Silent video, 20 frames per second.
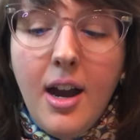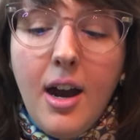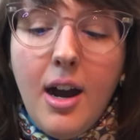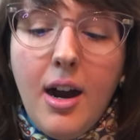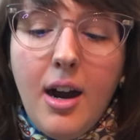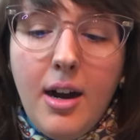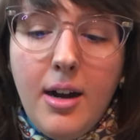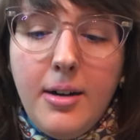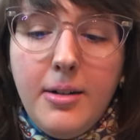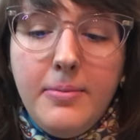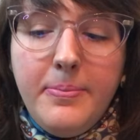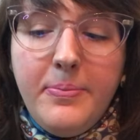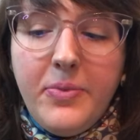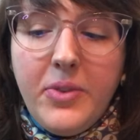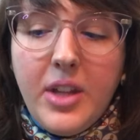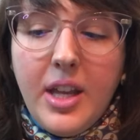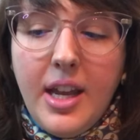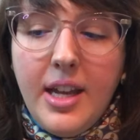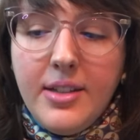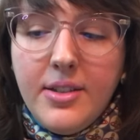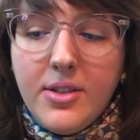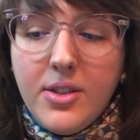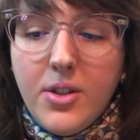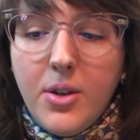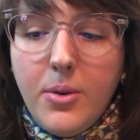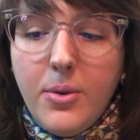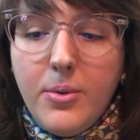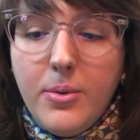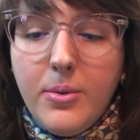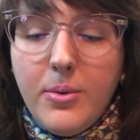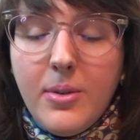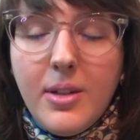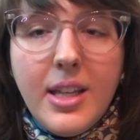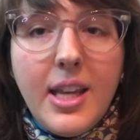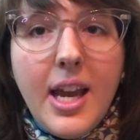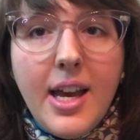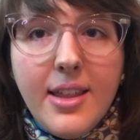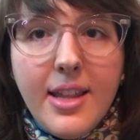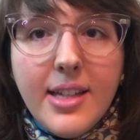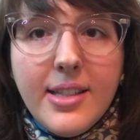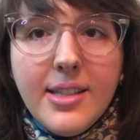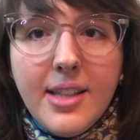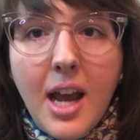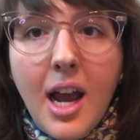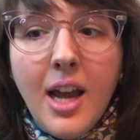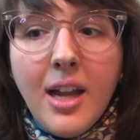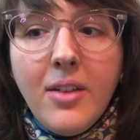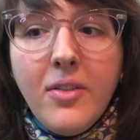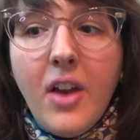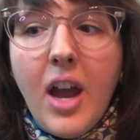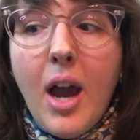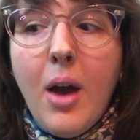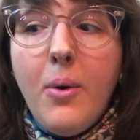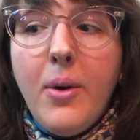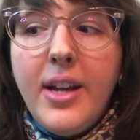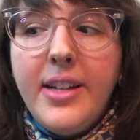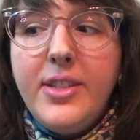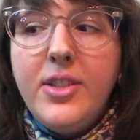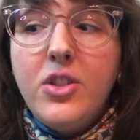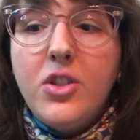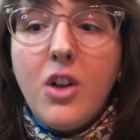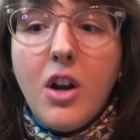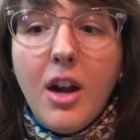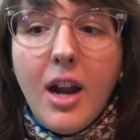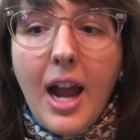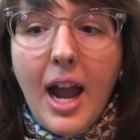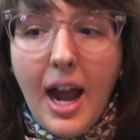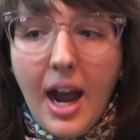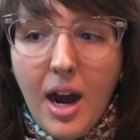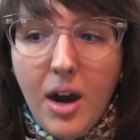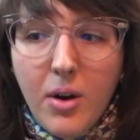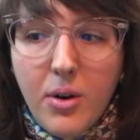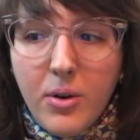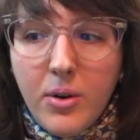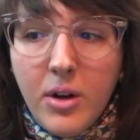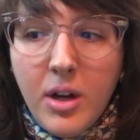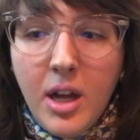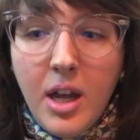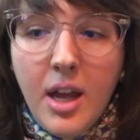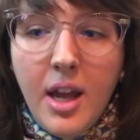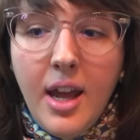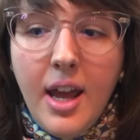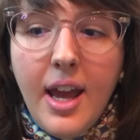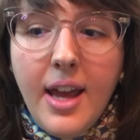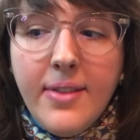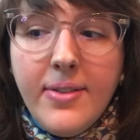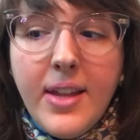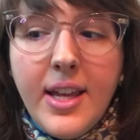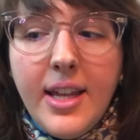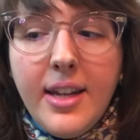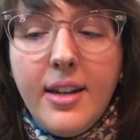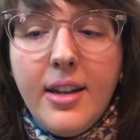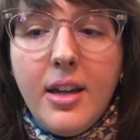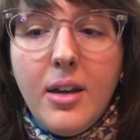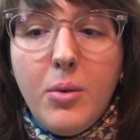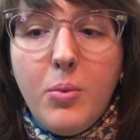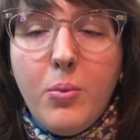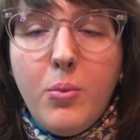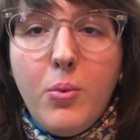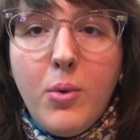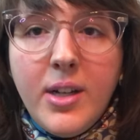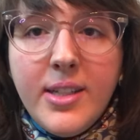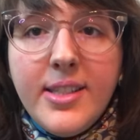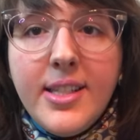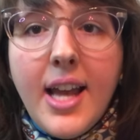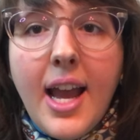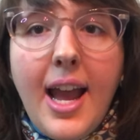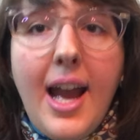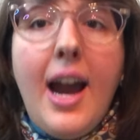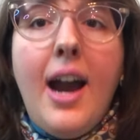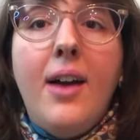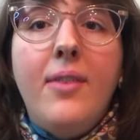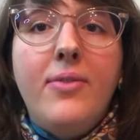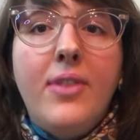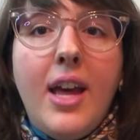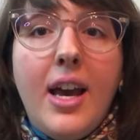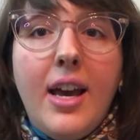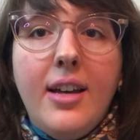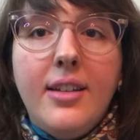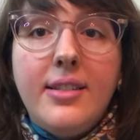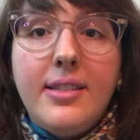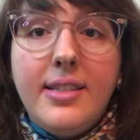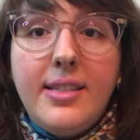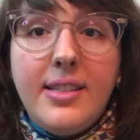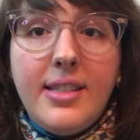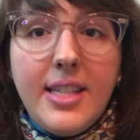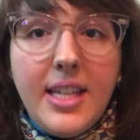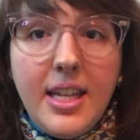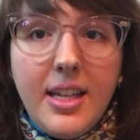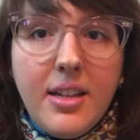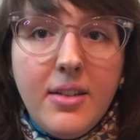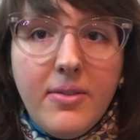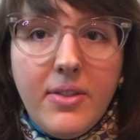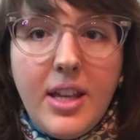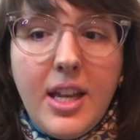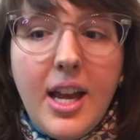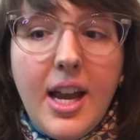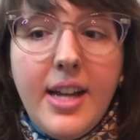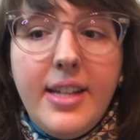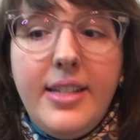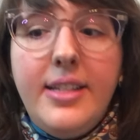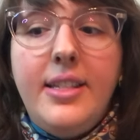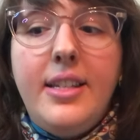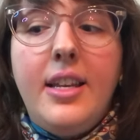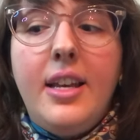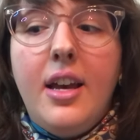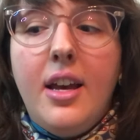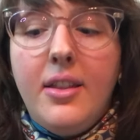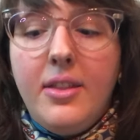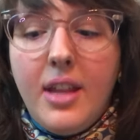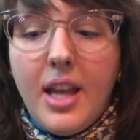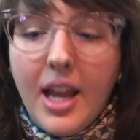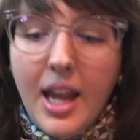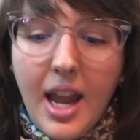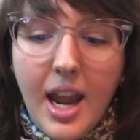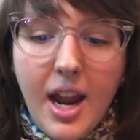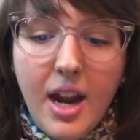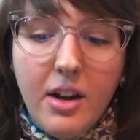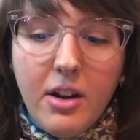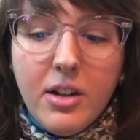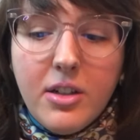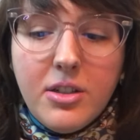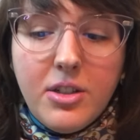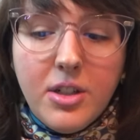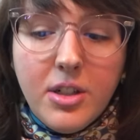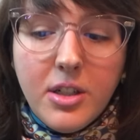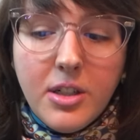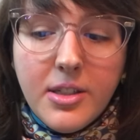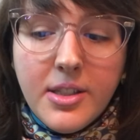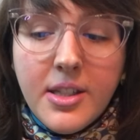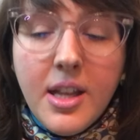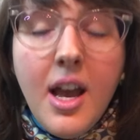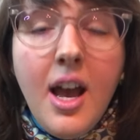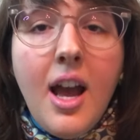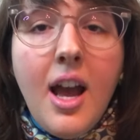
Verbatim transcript: And so, yeah, that's kind of how I start out, and then once I have that seed of the idea and the characters,